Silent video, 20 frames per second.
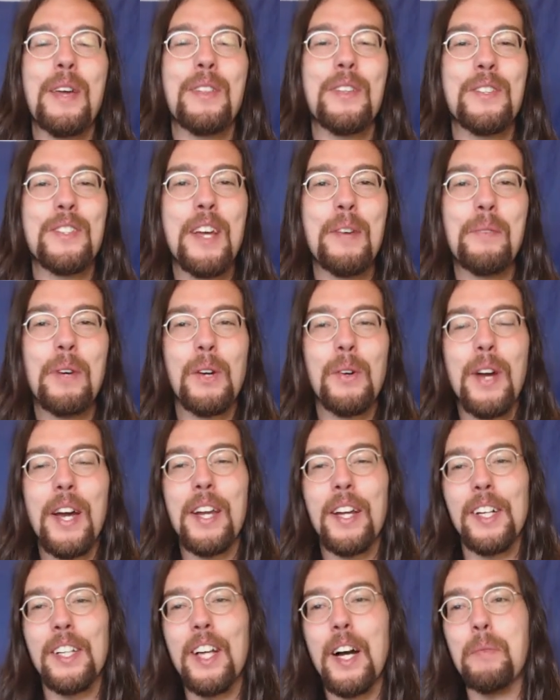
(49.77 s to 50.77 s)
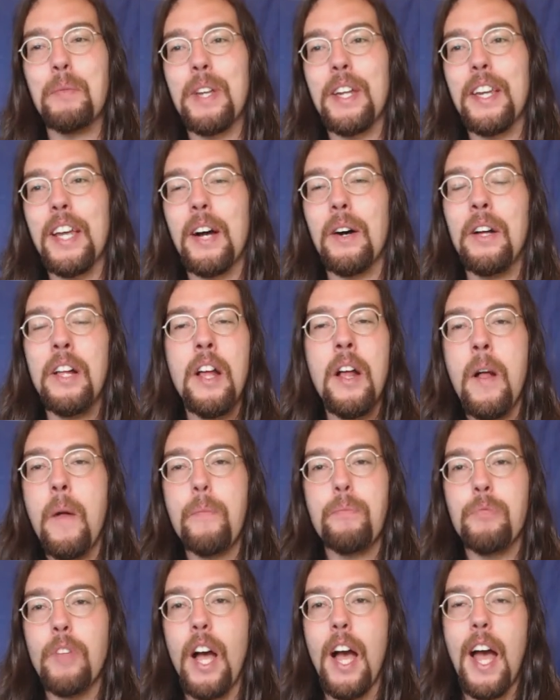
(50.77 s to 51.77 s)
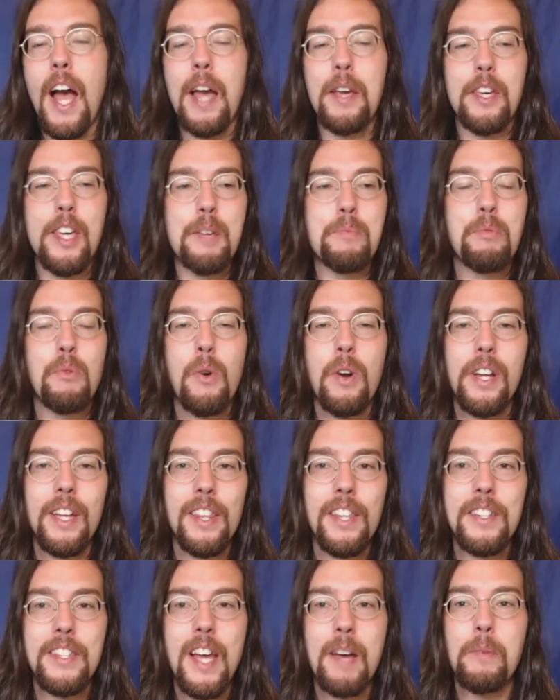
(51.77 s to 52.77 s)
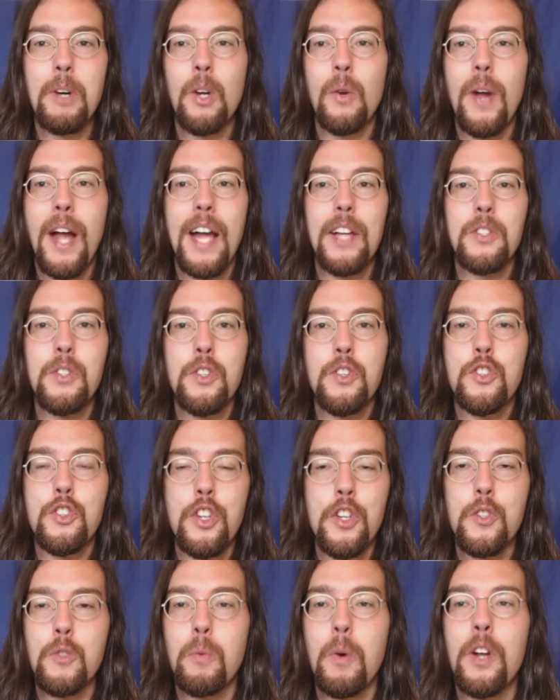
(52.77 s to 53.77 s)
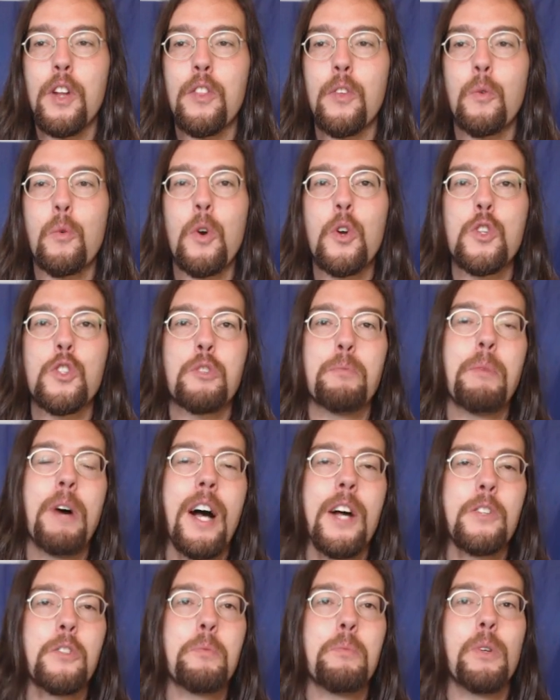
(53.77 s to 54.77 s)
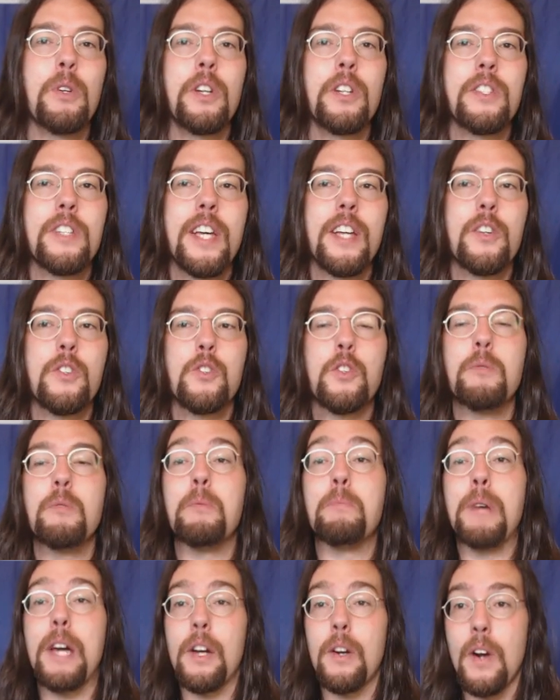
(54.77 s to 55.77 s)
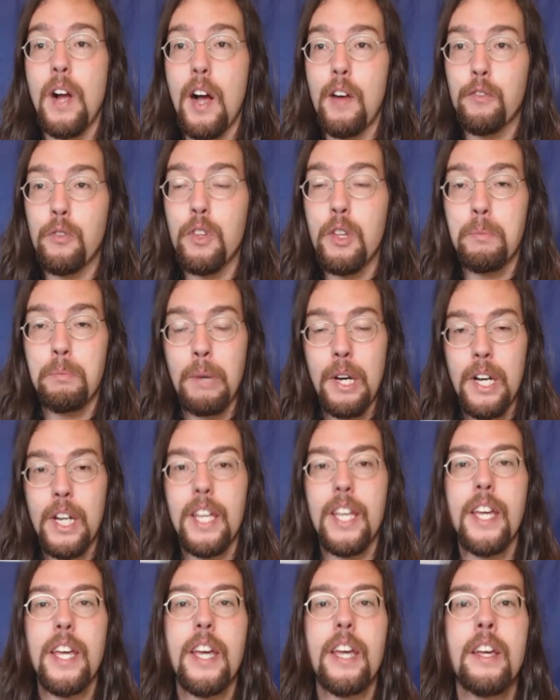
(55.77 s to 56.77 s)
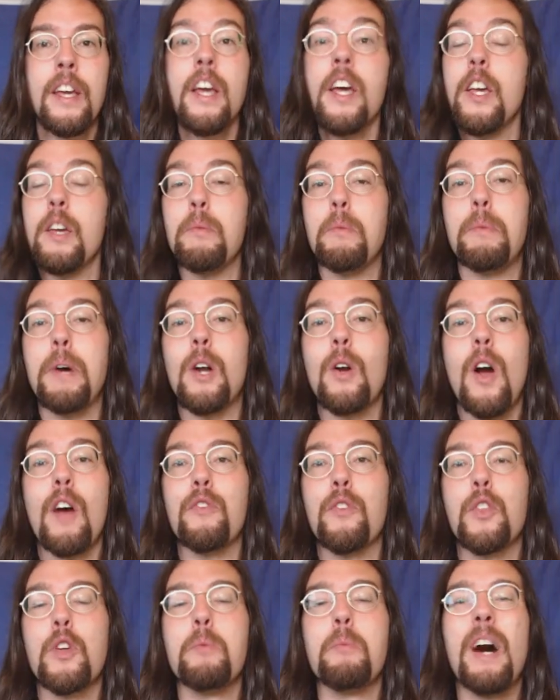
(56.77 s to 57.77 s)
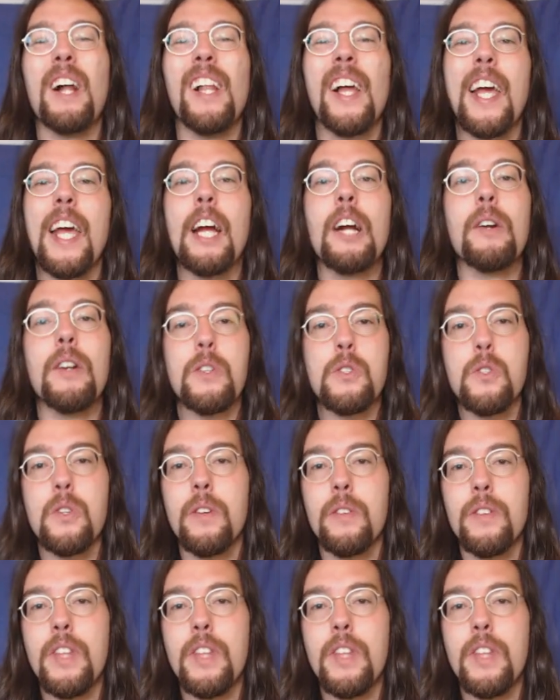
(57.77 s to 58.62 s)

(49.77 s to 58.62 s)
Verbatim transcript: be the Democratic nominee. Now, I, I keep warning the Democrats, she's one of the worst possible contenders. You'd be better off with a Buttigieg, you'd be better off with Kamala Harris